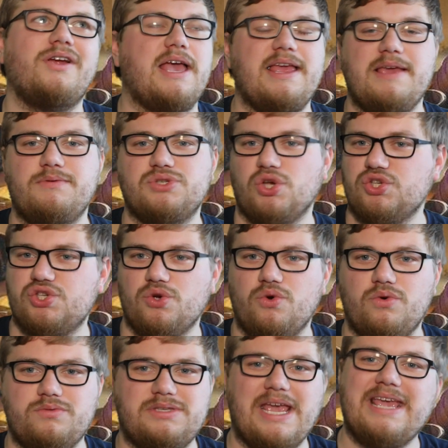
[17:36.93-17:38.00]
and he was
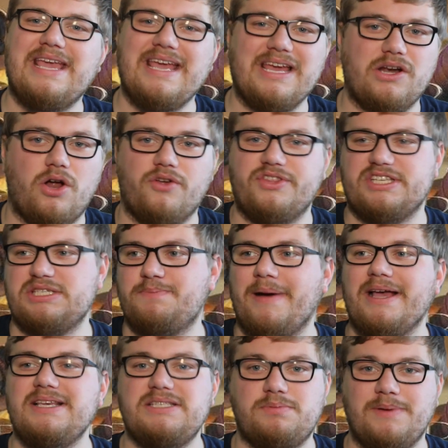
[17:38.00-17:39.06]
also taking in all the
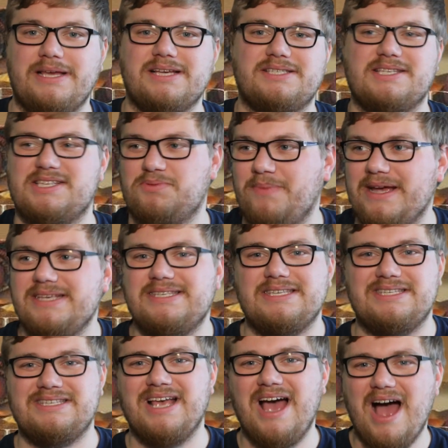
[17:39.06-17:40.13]
spice, because the spice
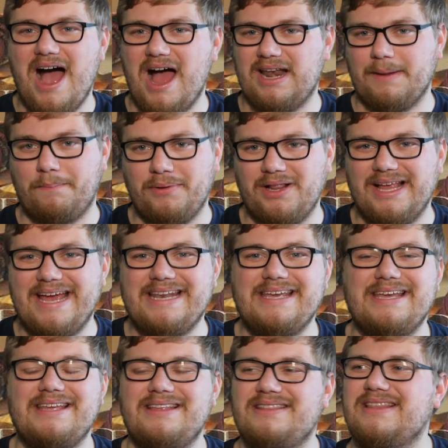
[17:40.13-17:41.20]
is on a
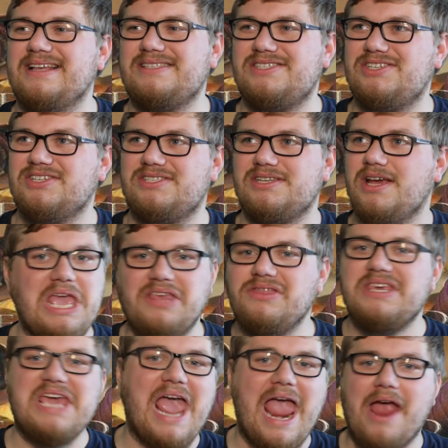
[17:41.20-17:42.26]
planet that's just in
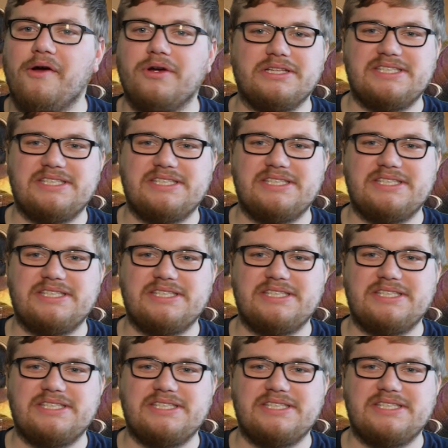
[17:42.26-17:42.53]
the air.